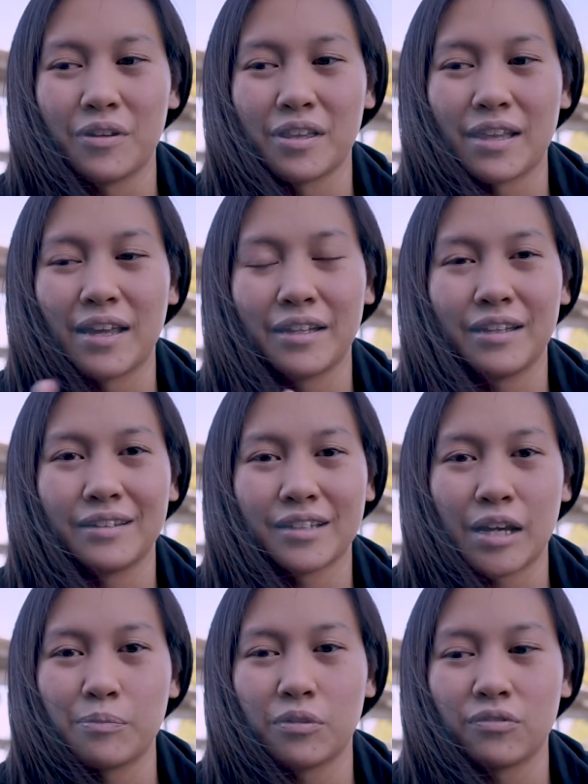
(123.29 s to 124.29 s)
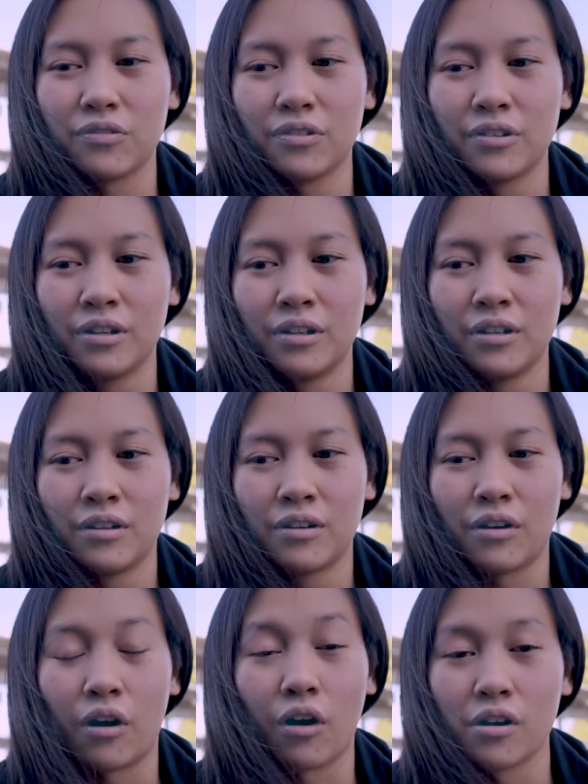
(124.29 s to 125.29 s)
with any type of
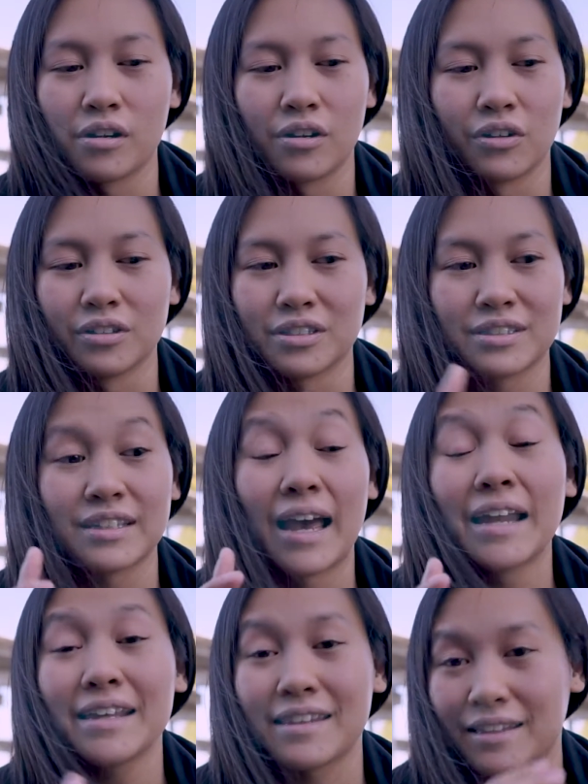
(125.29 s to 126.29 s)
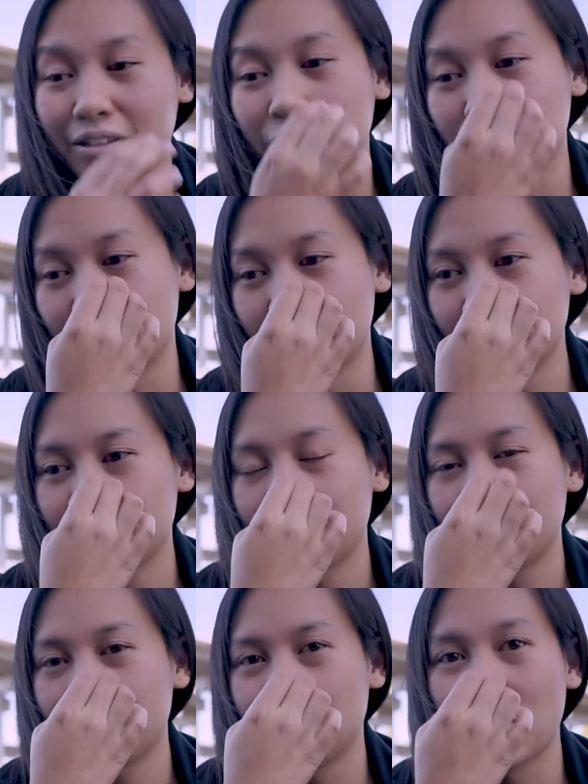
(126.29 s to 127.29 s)
art or just anything you do,
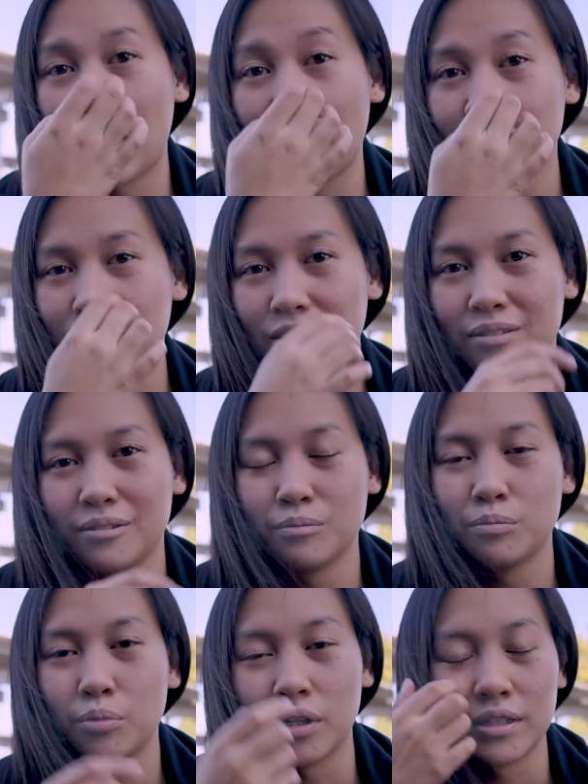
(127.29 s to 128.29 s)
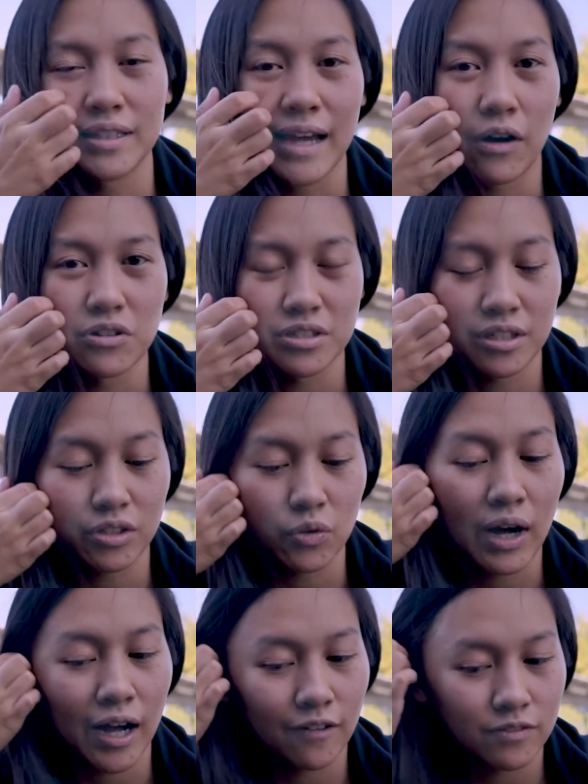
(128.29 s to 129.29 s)
you have to put the hours in, you
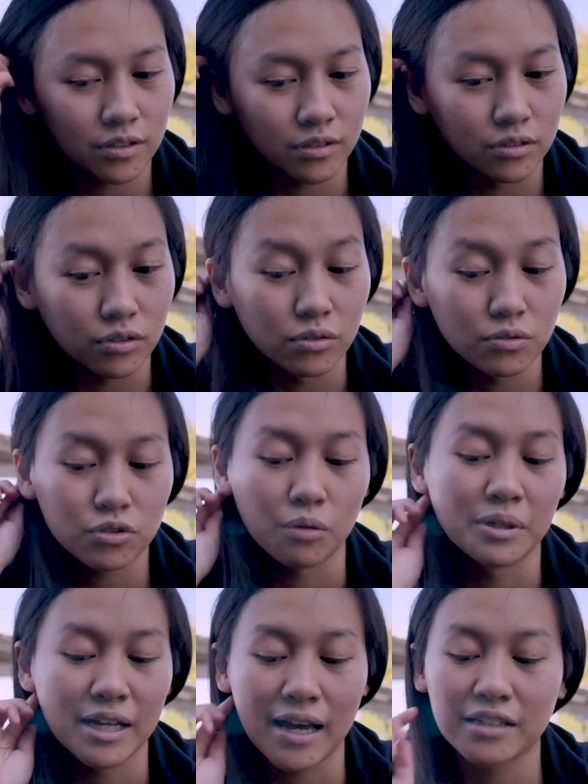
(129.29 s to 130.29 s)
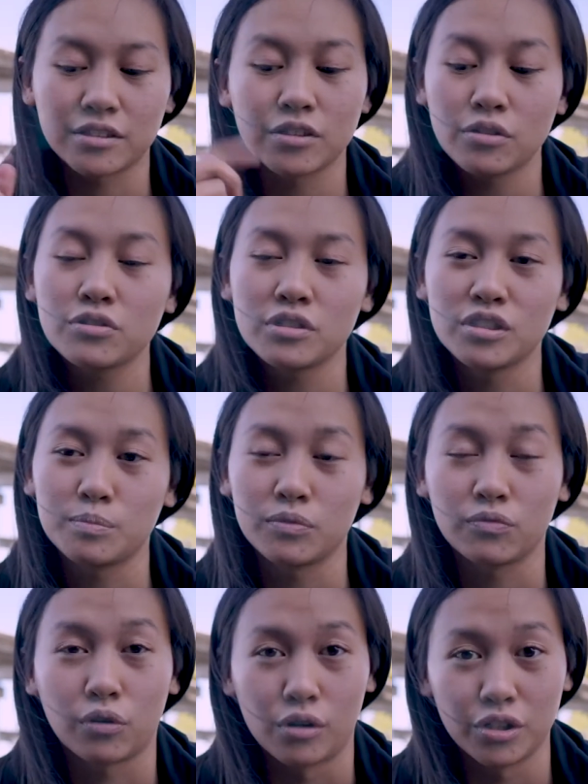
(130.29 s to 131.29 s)
have to do so many executions
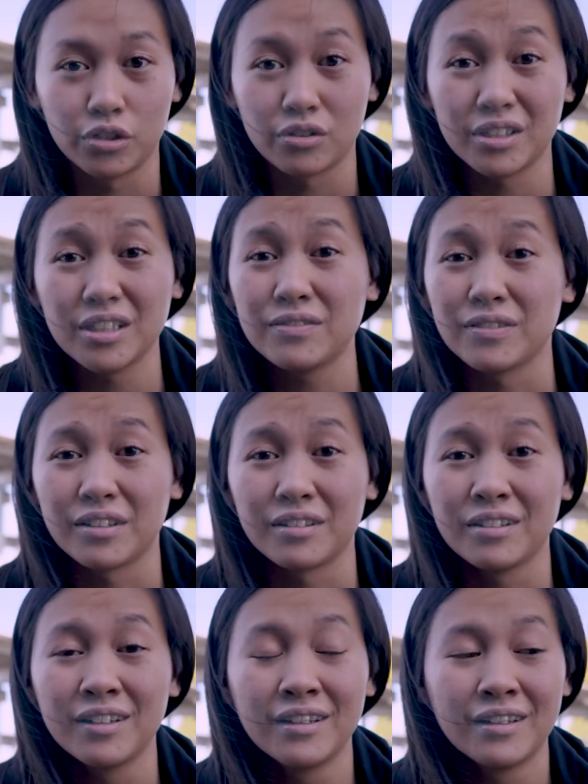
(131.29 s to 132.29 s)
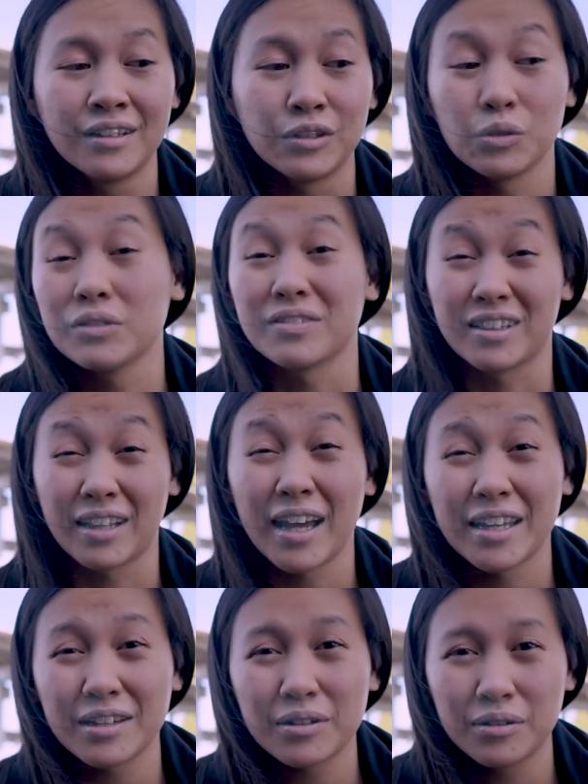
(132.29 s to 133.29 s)
before you even
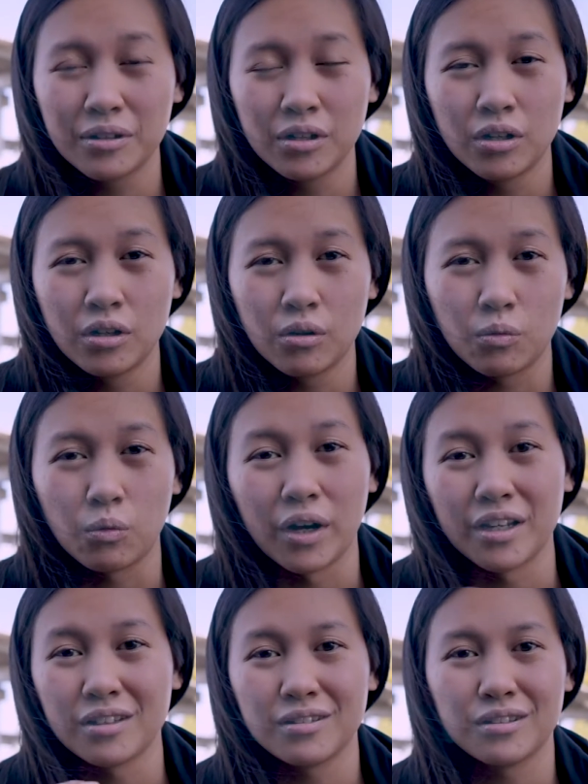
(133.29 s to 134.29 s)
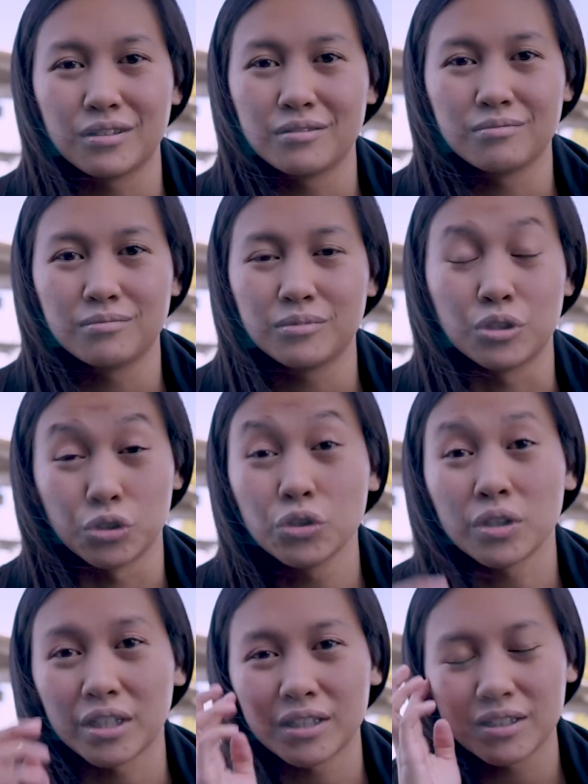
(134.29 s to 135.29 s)
like what you're
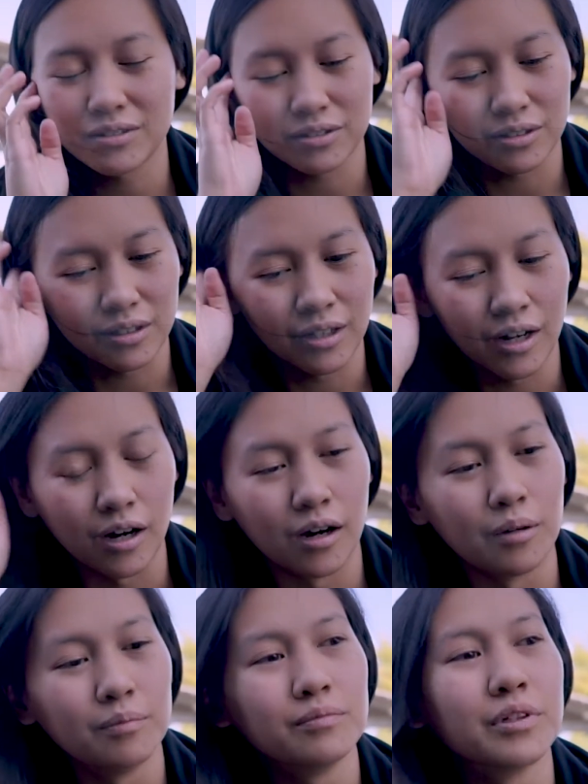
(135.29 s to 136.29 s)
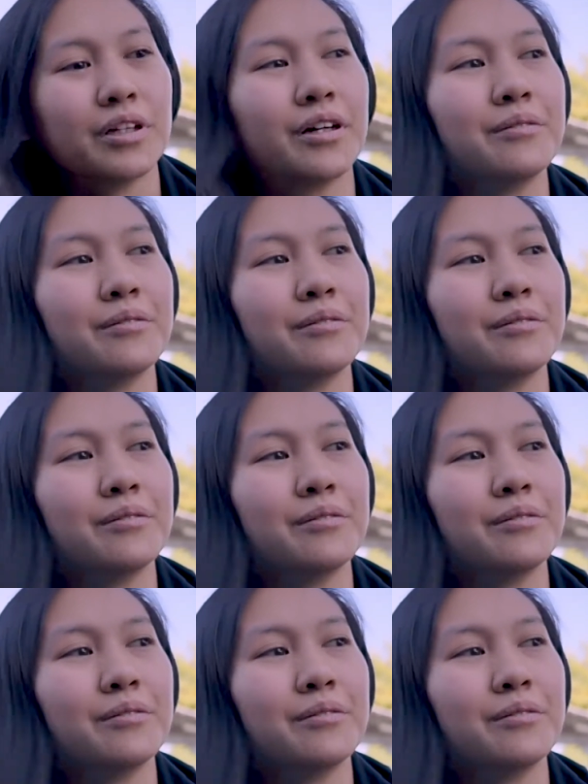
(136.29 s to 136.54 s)
doing. It